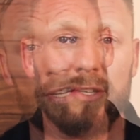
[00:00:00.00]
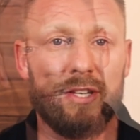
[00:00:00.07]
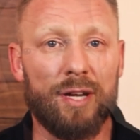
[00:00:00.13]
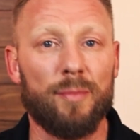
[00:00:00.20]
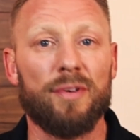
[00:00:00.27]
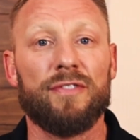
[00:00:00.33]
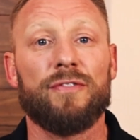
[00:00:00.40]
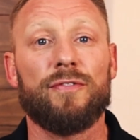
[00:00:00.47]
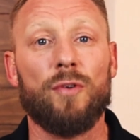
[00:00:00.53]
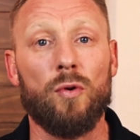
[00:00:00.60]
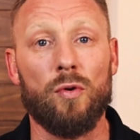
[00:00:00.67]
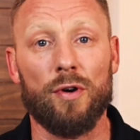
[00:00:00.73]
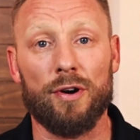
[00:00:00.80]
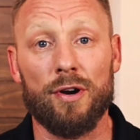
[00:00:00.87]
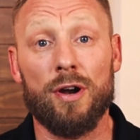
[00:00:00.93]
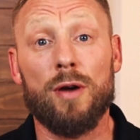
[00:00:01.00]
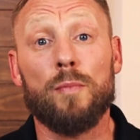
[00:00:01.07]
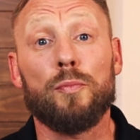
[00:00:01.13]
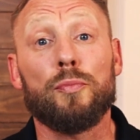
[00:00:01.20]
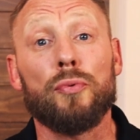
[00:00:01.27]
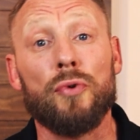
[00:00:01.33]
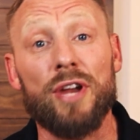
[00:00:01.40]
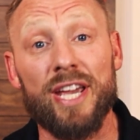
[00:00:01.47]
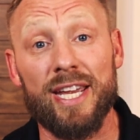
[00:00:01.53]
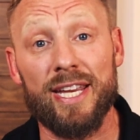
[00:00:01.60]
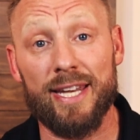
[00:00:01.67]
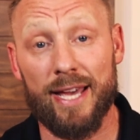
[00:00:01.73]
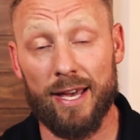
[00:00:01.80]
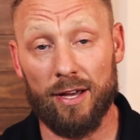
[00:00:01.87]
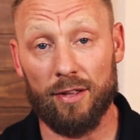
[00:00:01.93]
Number four,
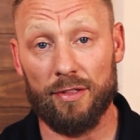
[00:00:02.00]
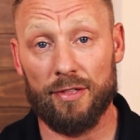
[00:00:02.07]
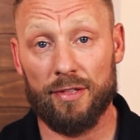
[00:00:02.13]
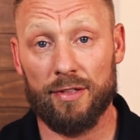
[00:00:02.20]
brain health.